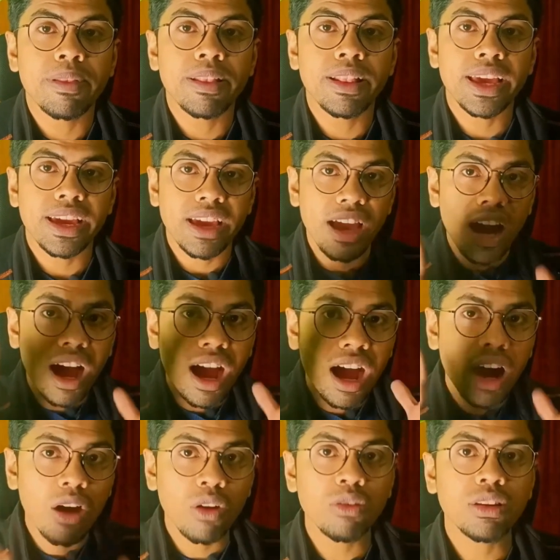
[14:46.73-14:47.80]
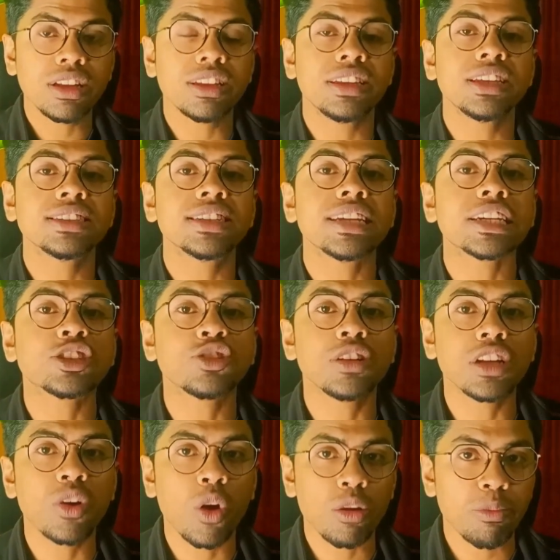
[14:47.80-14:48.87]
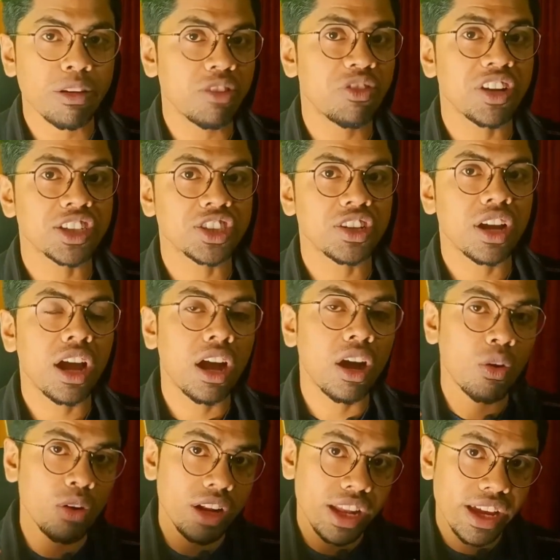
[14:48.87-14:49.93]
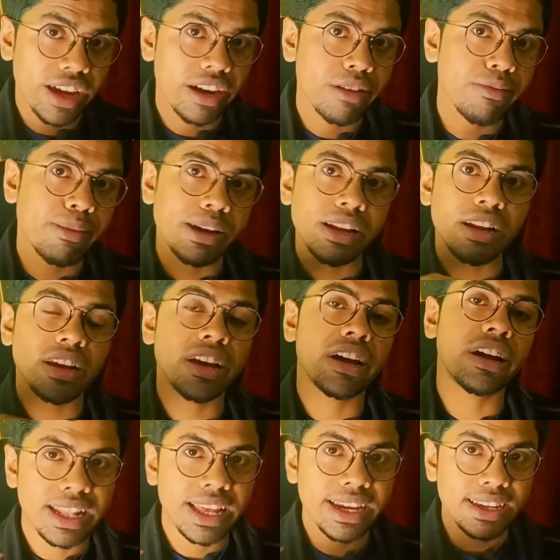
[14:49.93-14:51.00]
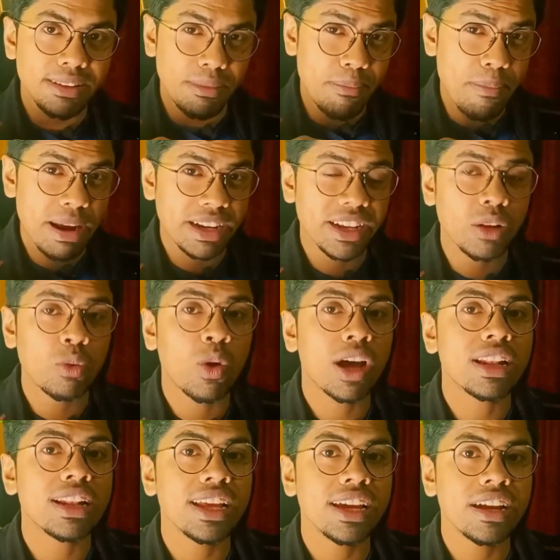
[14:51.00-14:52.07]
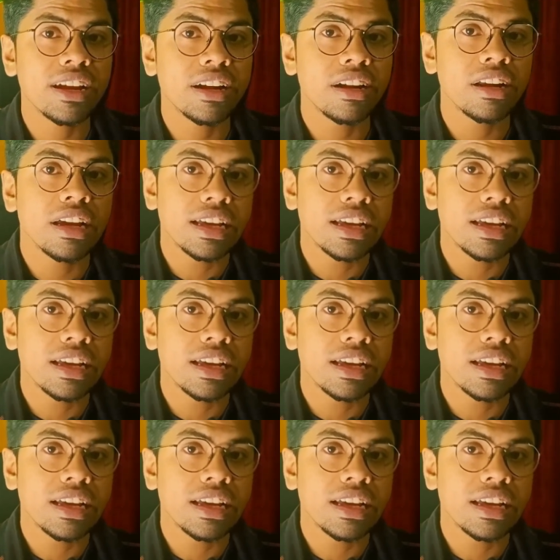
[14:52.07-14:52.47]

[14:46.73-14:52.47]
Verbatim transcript: like how the things are actually got manufactured, how layer by layer, like metal one layer,